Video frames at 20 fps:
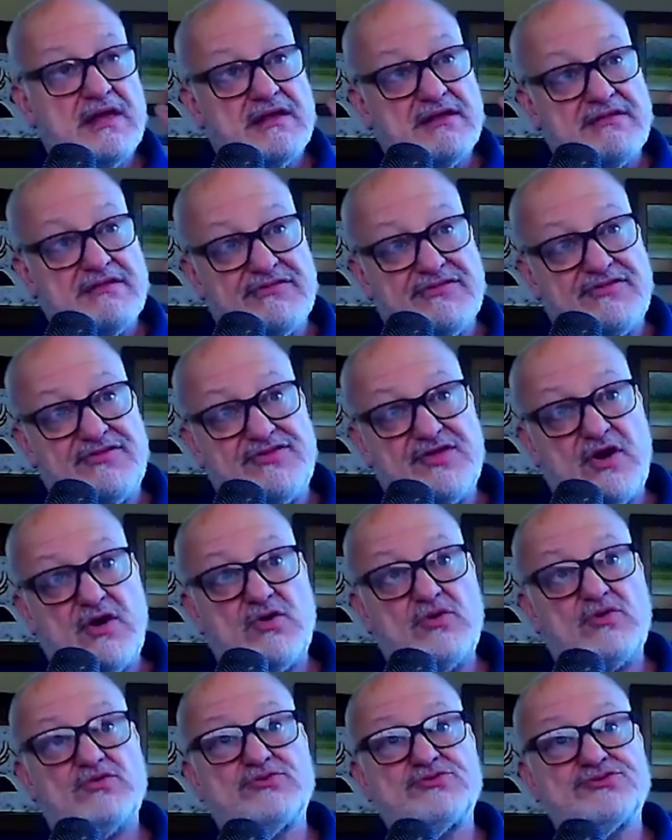
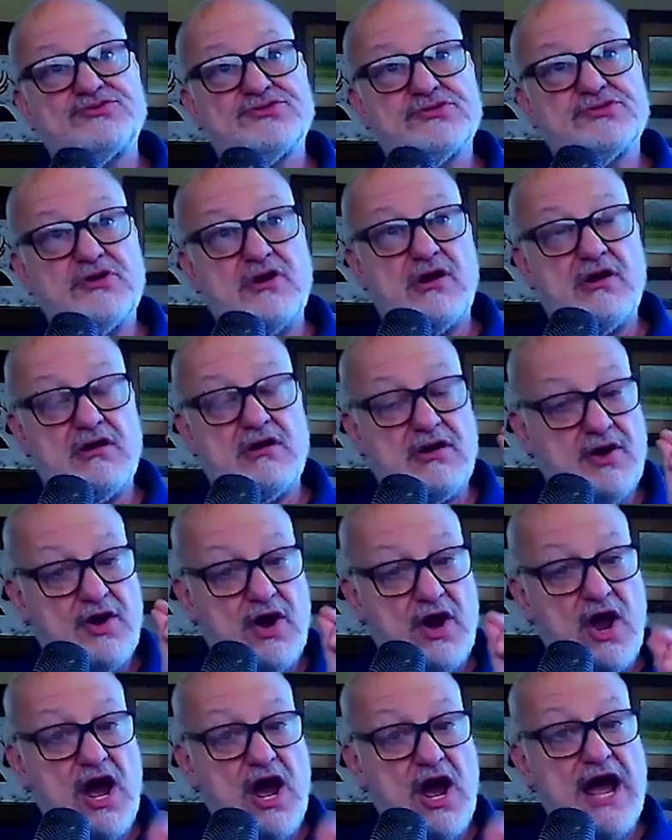Those are
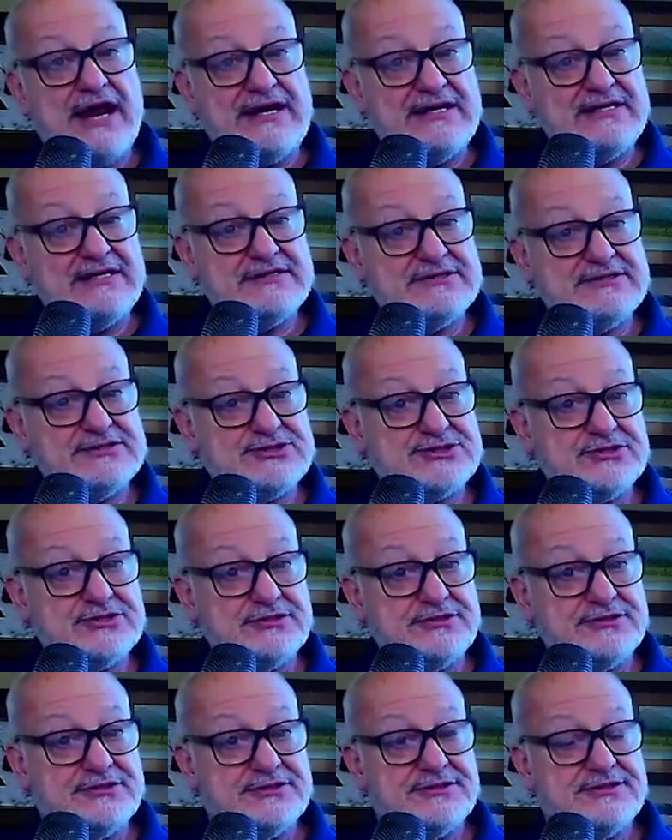not
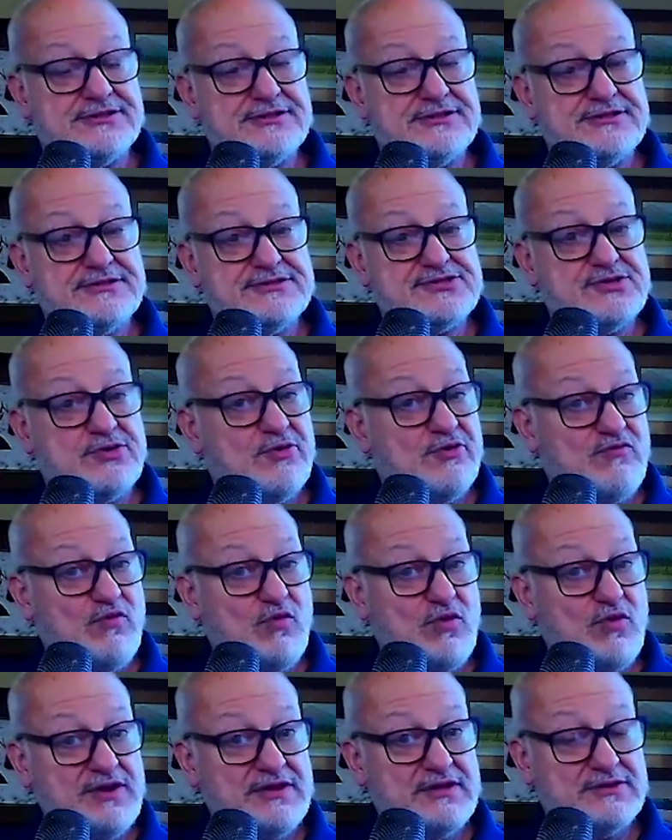insured. So if
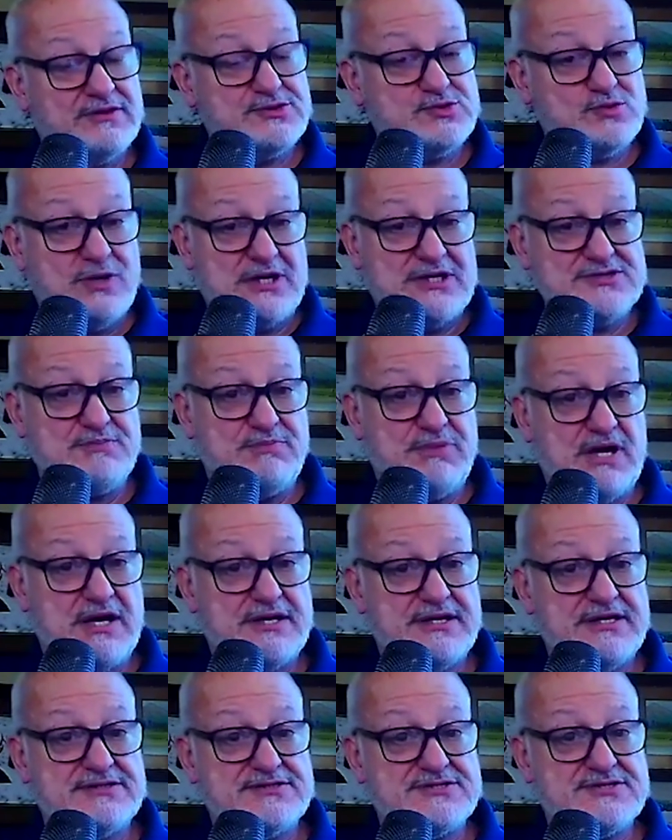one of those rust
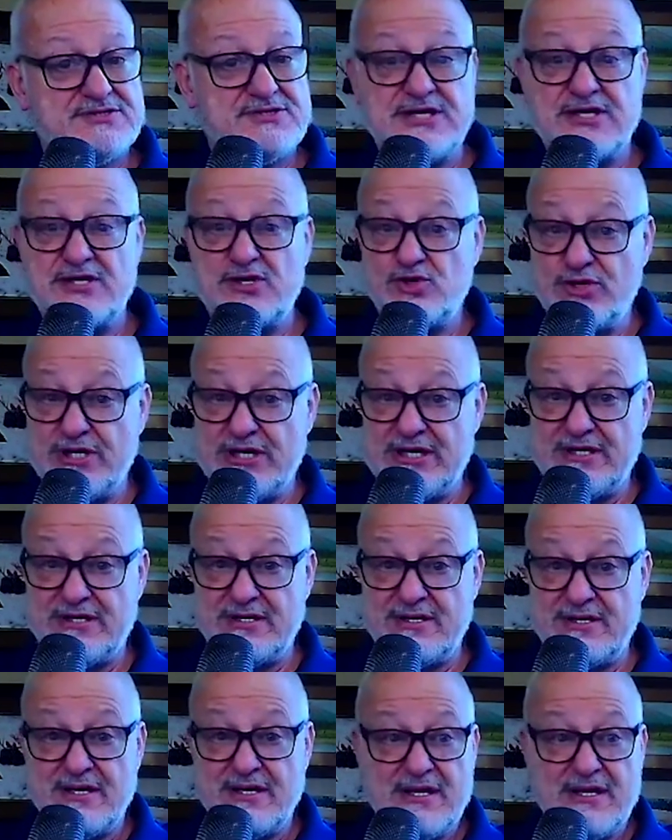buckets that you get
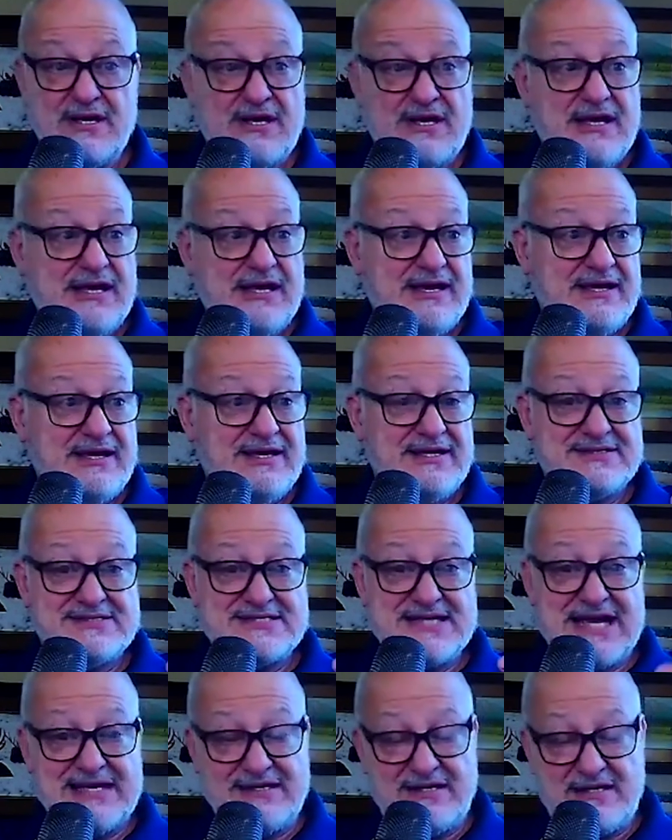
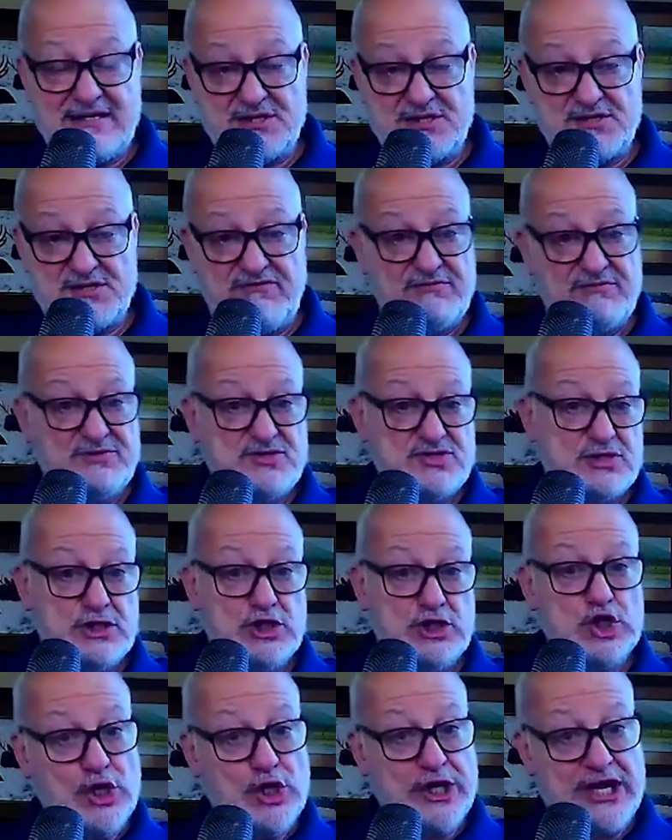tetanus from just
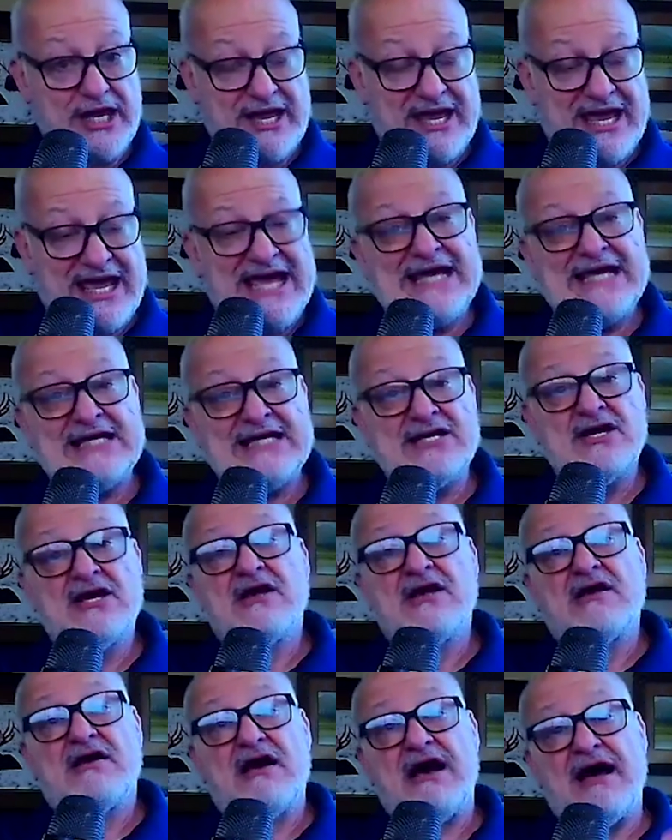looking at
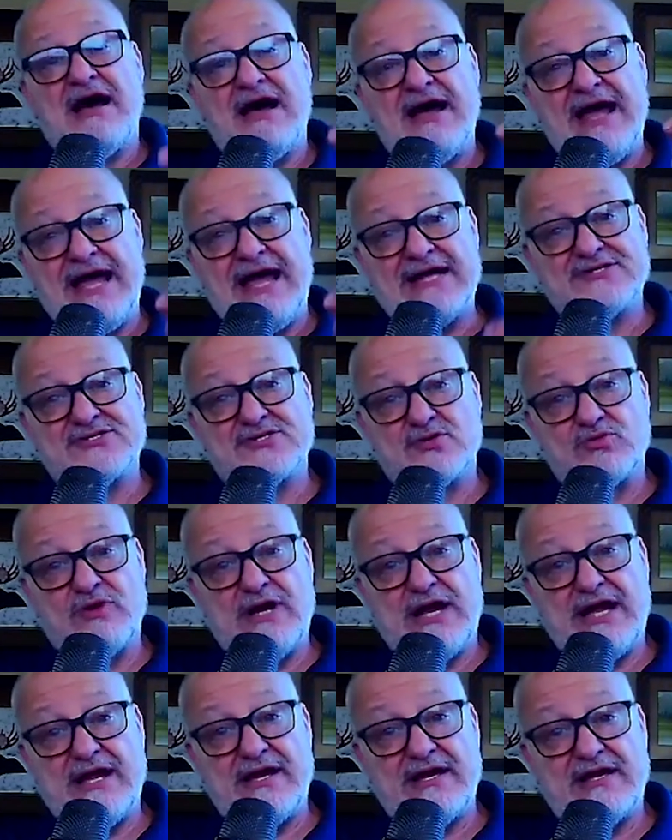has a
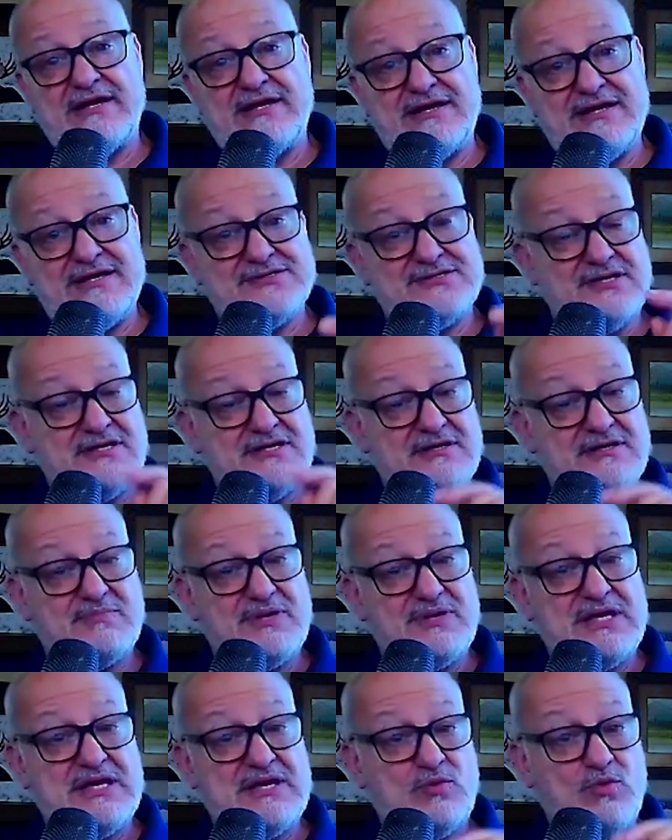wreck, it's going to
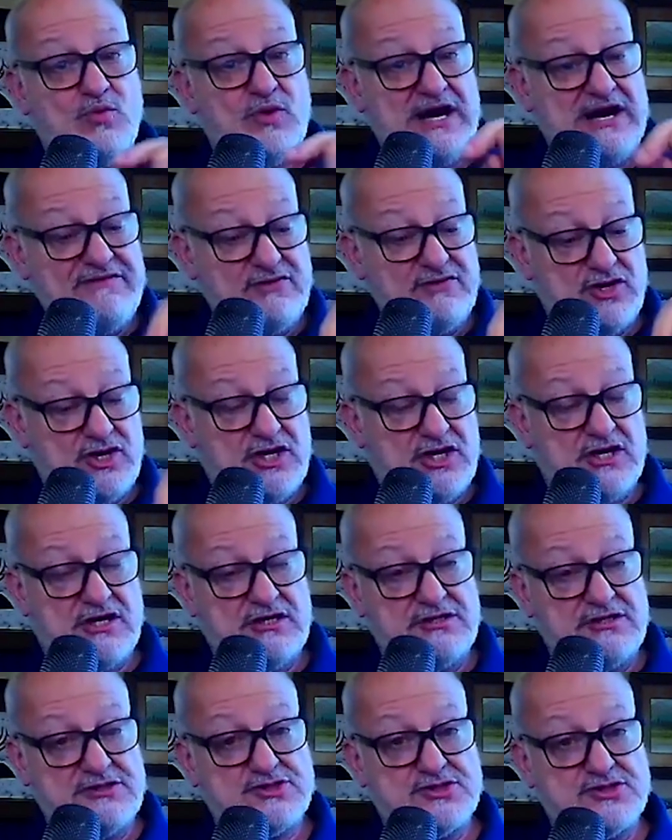be whatever
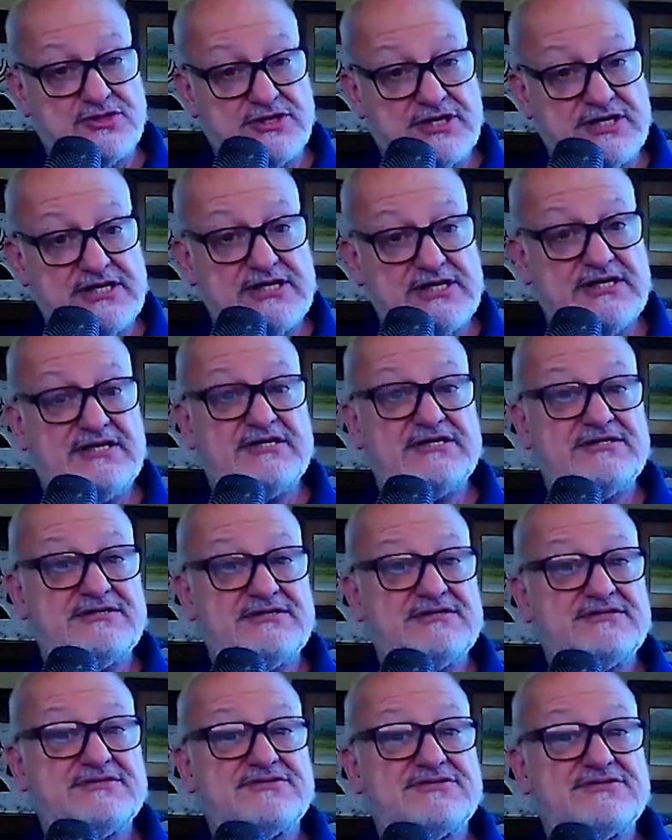country
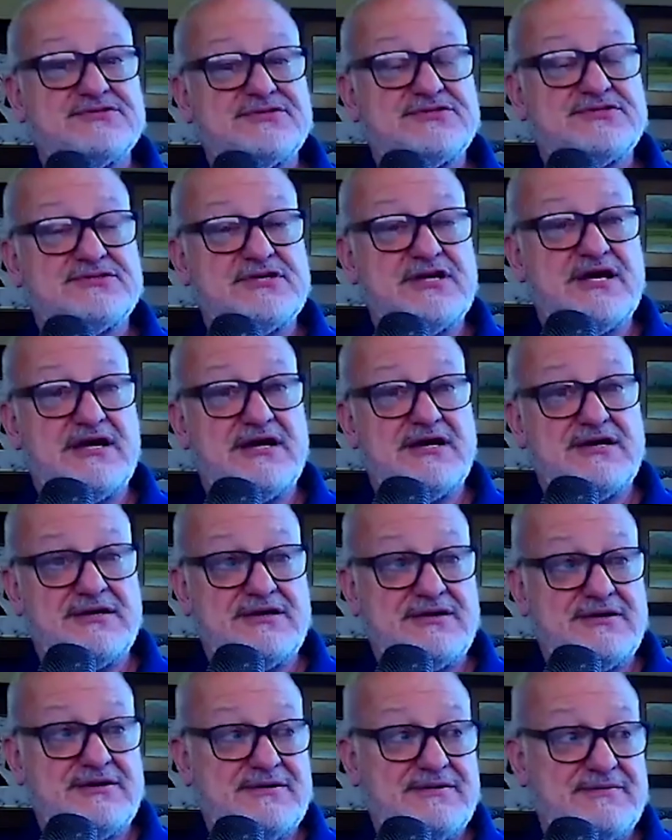is
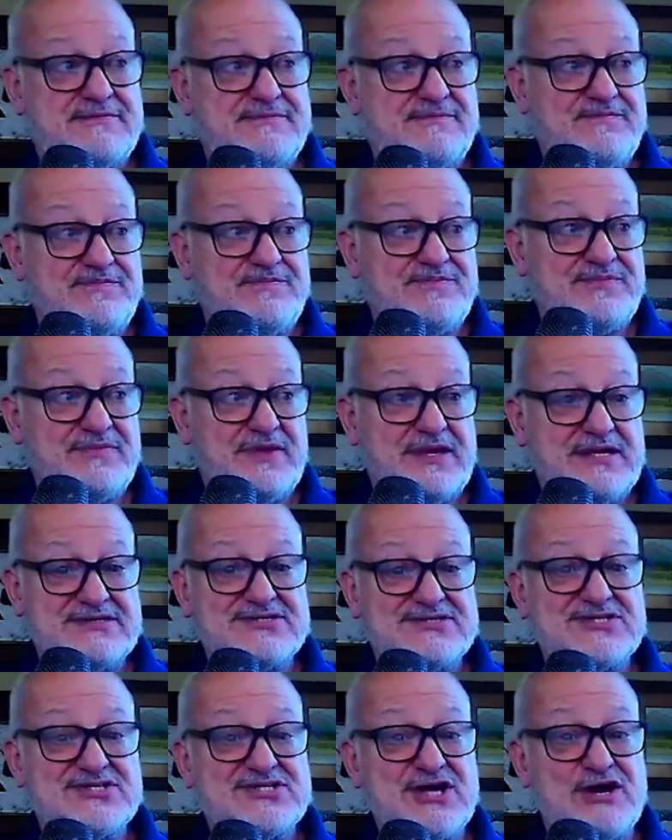
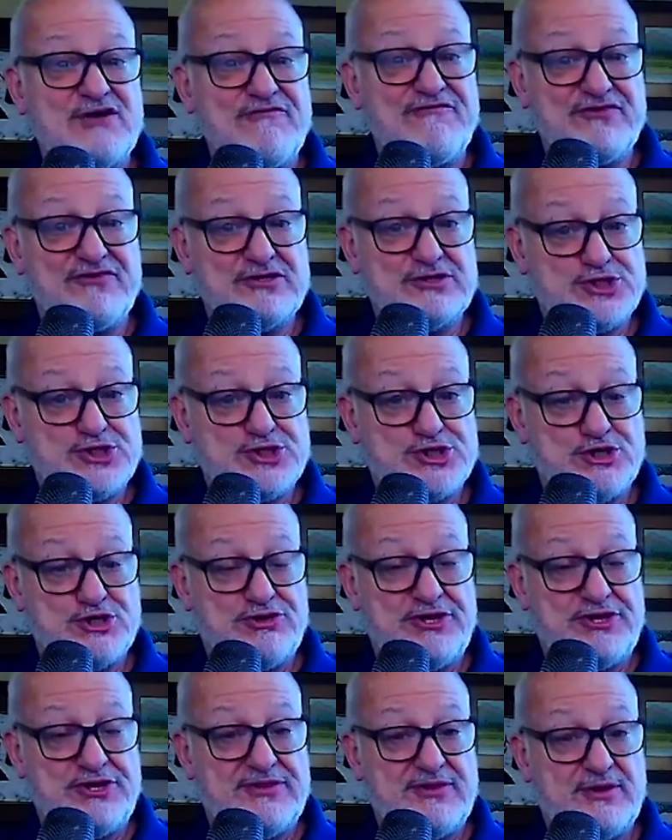
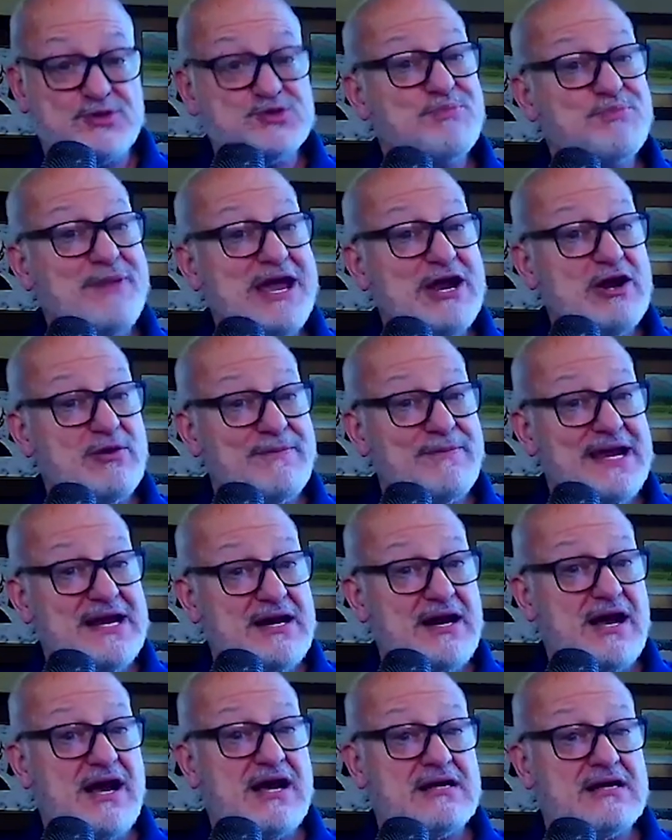self-insuring those may or may
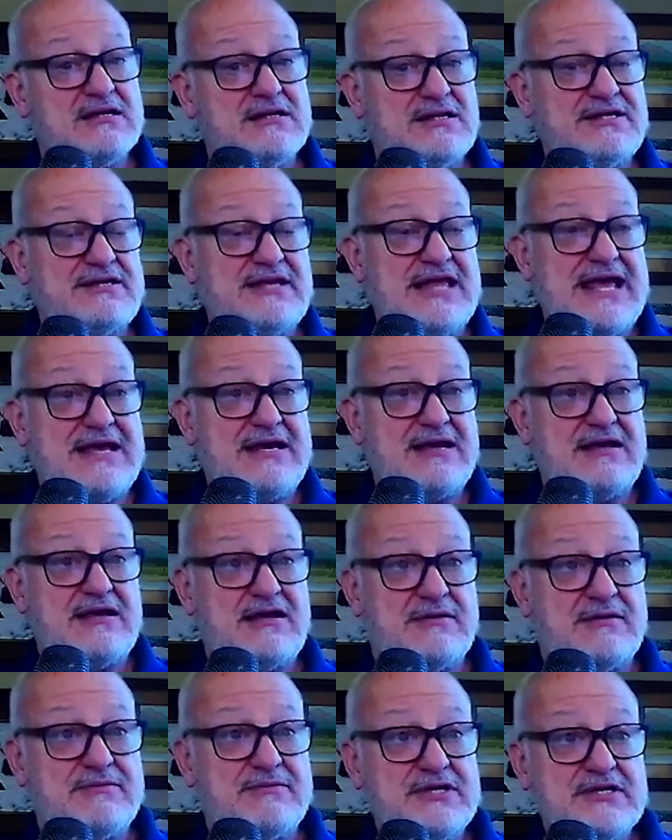not clean that up.